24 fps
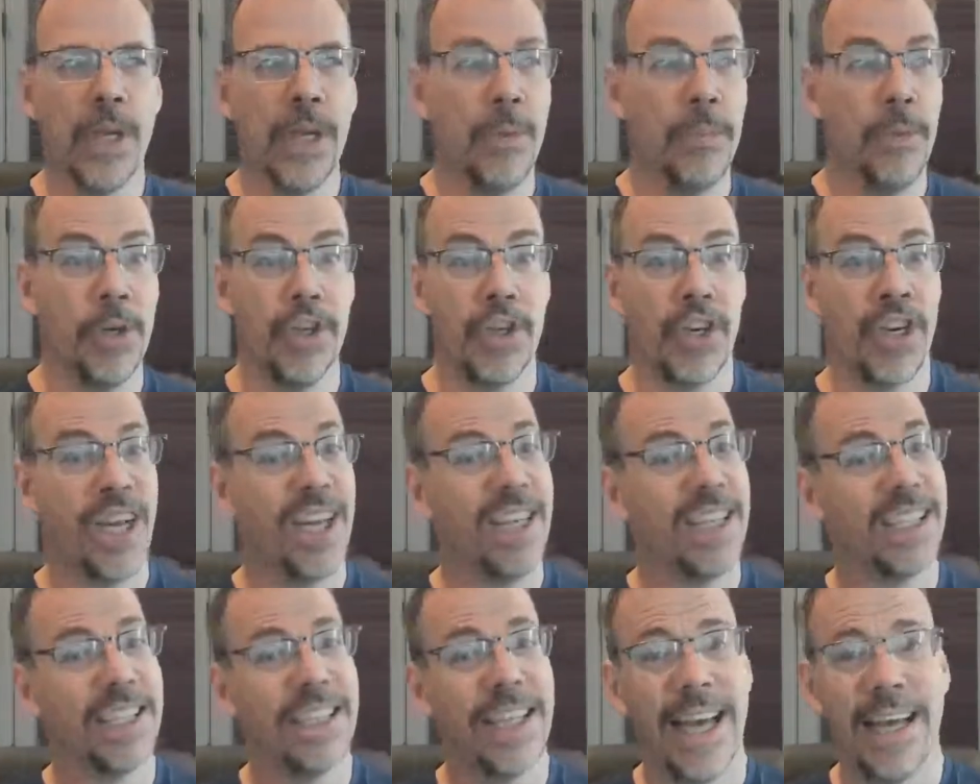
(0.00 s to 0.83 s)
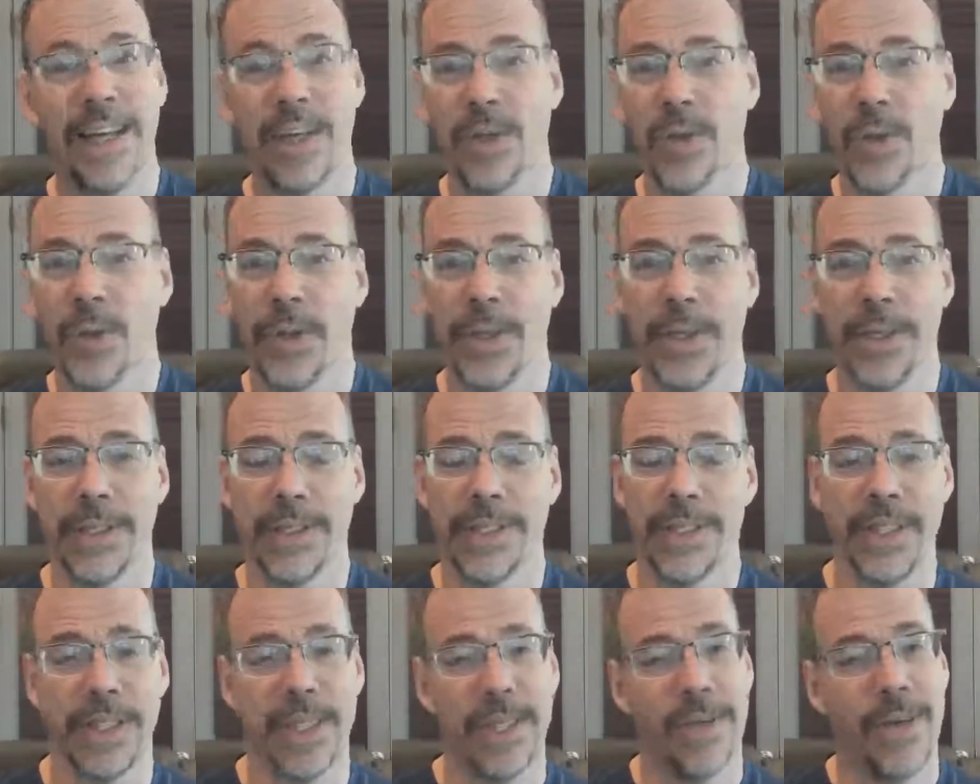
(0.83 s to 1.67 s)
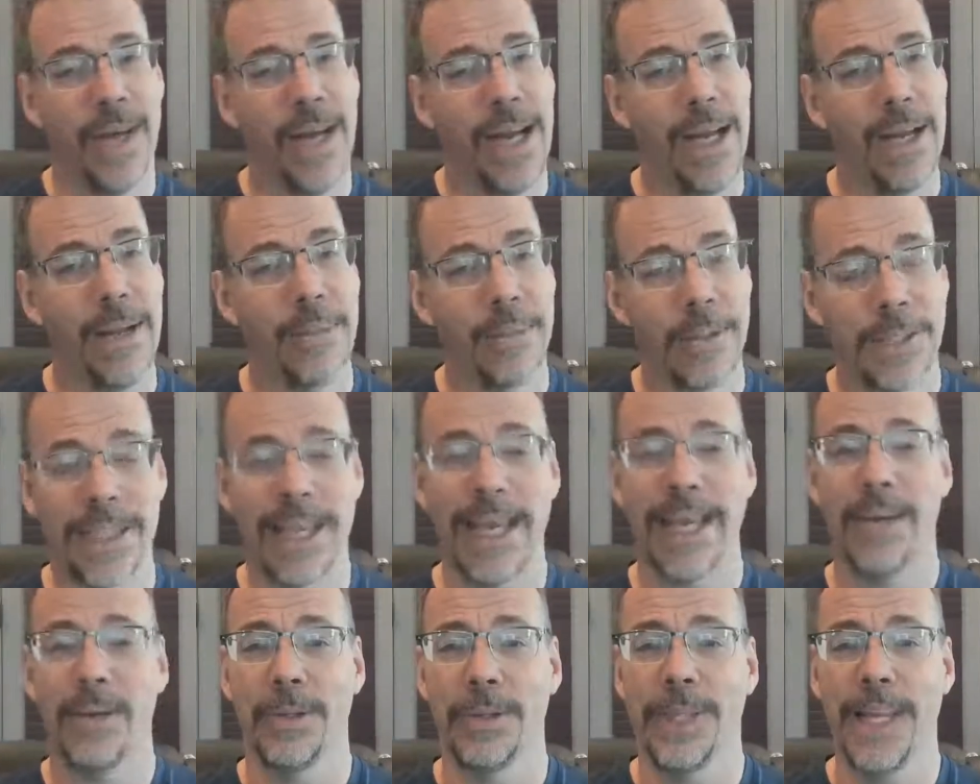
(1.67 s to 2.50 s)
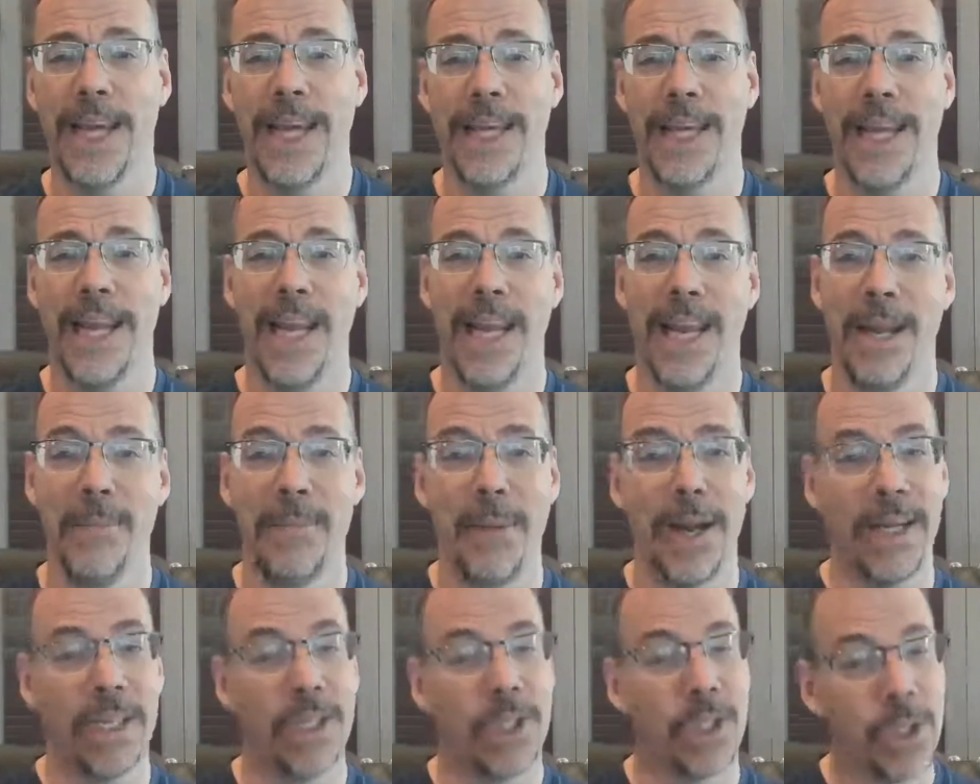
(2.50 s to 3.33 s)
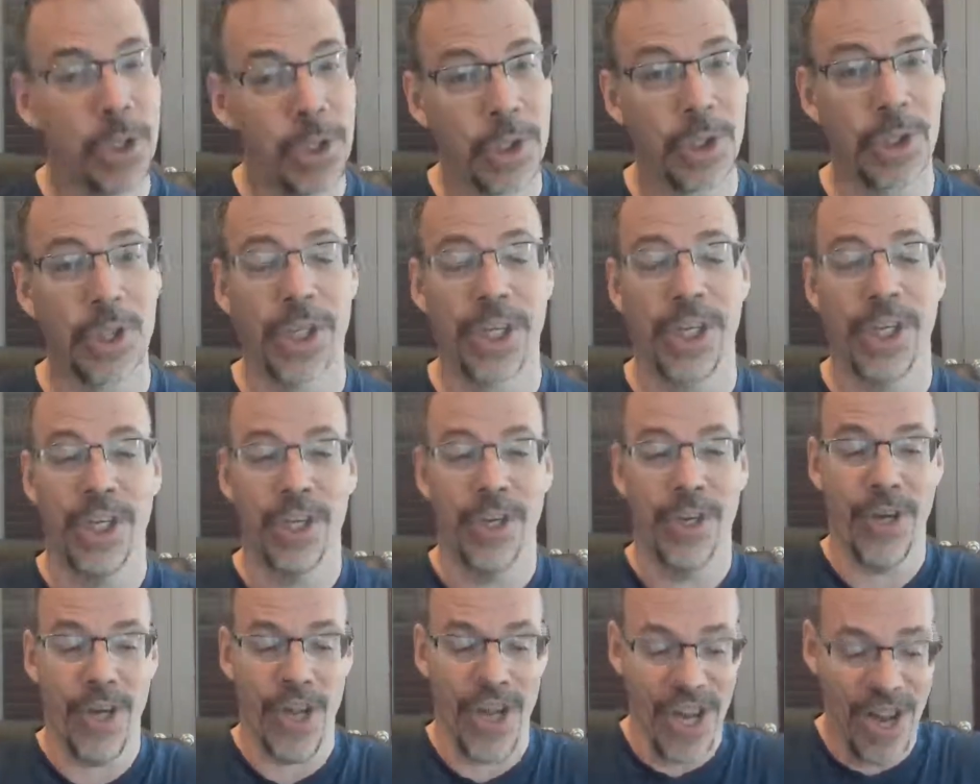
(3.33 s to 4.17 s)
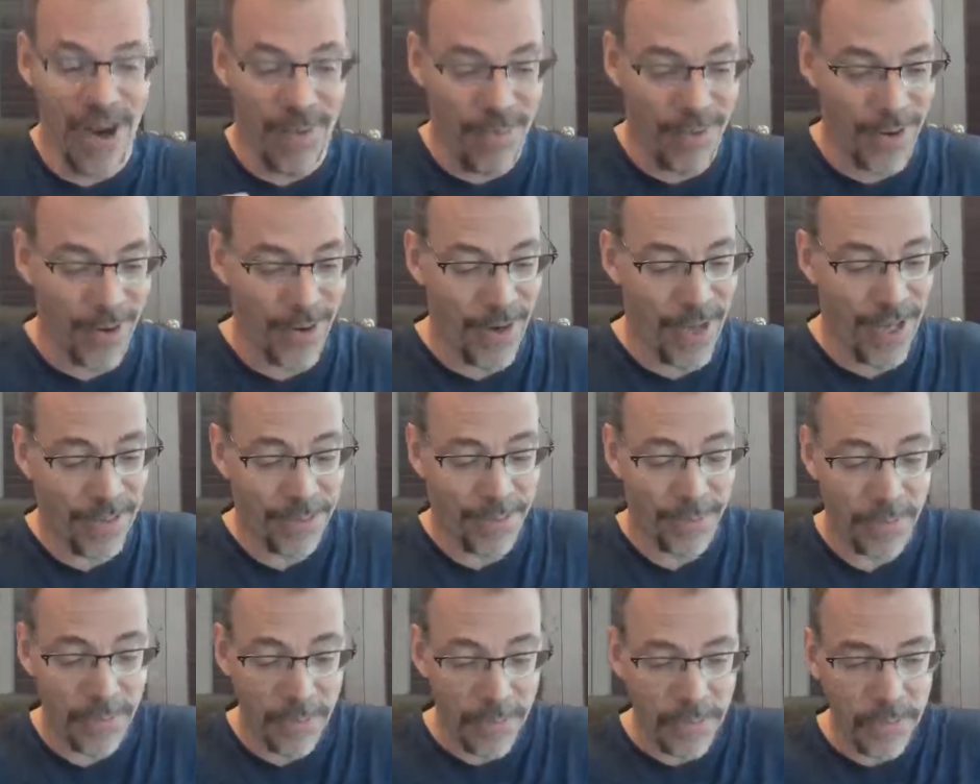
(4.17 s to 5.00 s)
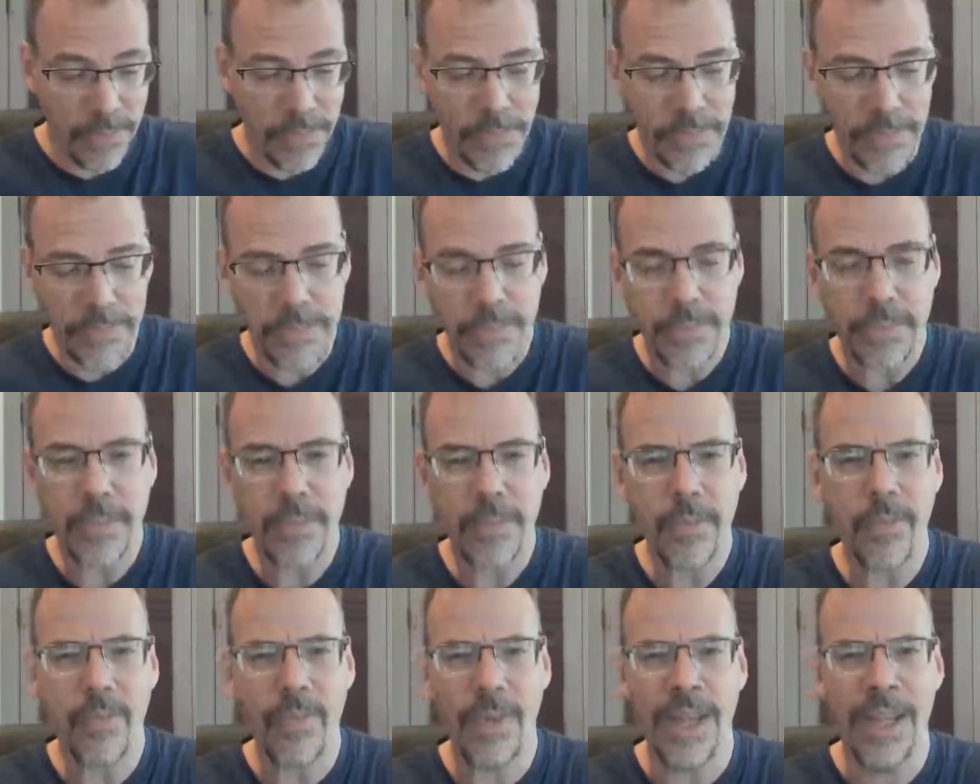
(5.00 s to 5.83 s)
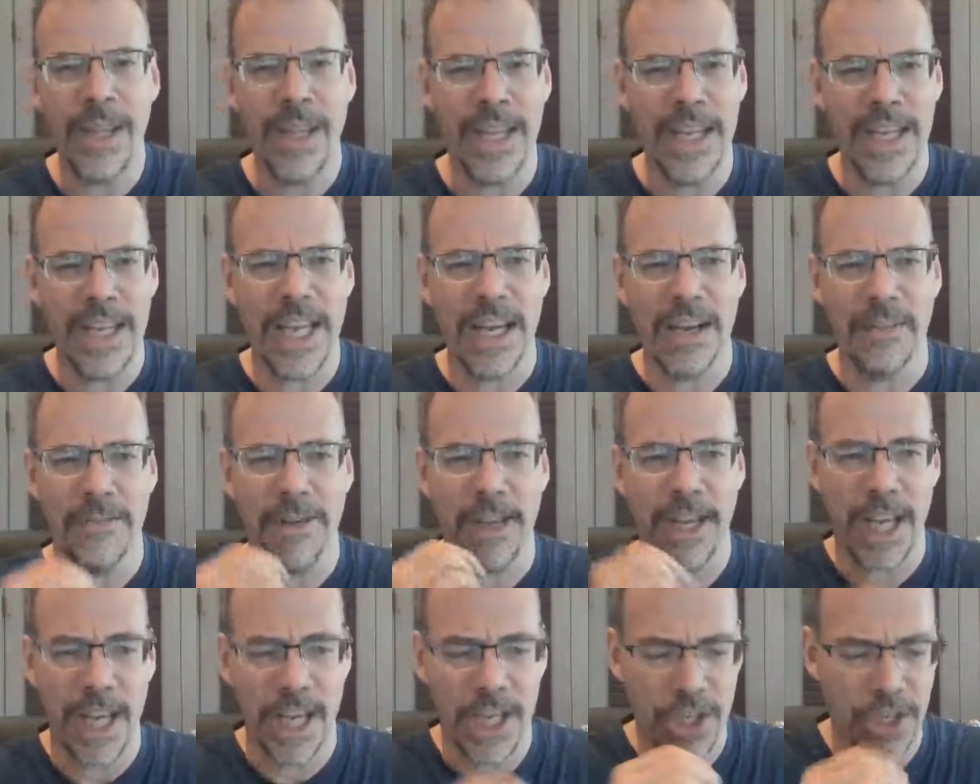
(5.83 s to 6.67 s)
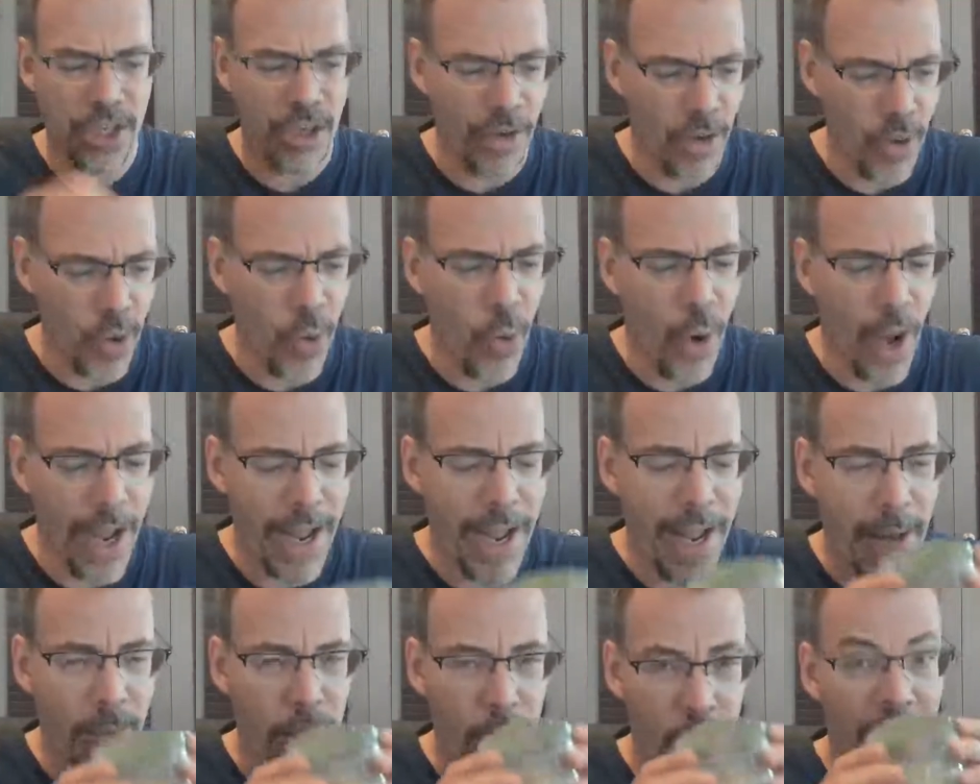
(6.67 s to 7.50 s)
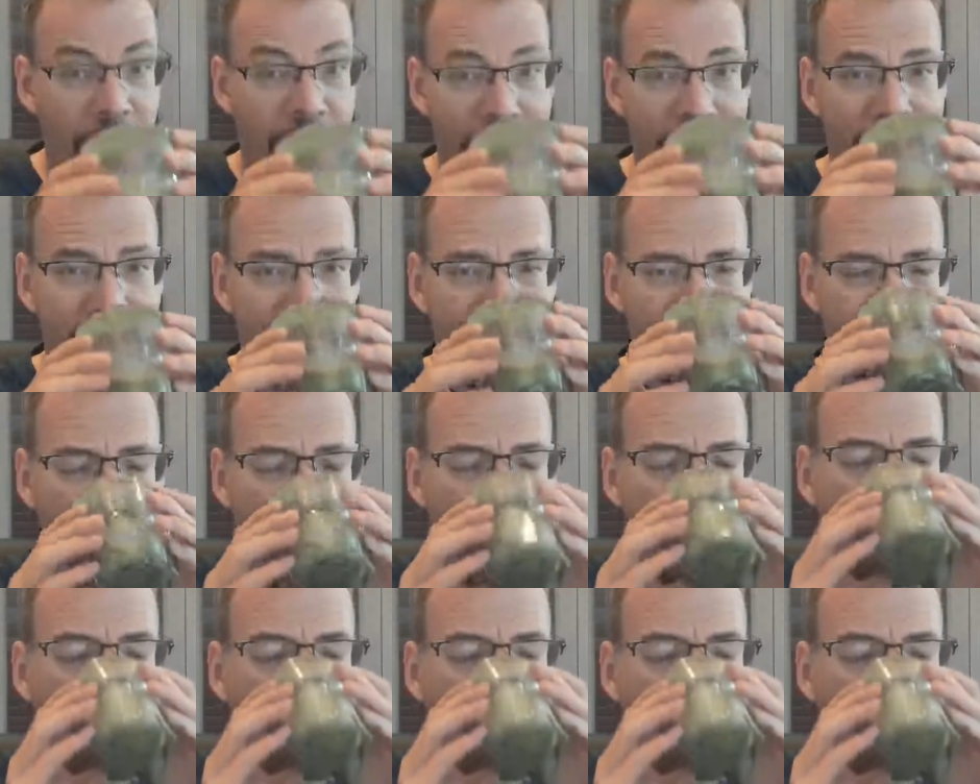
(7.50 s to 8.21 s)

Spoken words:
But you're kind of saddled with this, I am saddled with that name, my social security number, and the identification of who I am with that.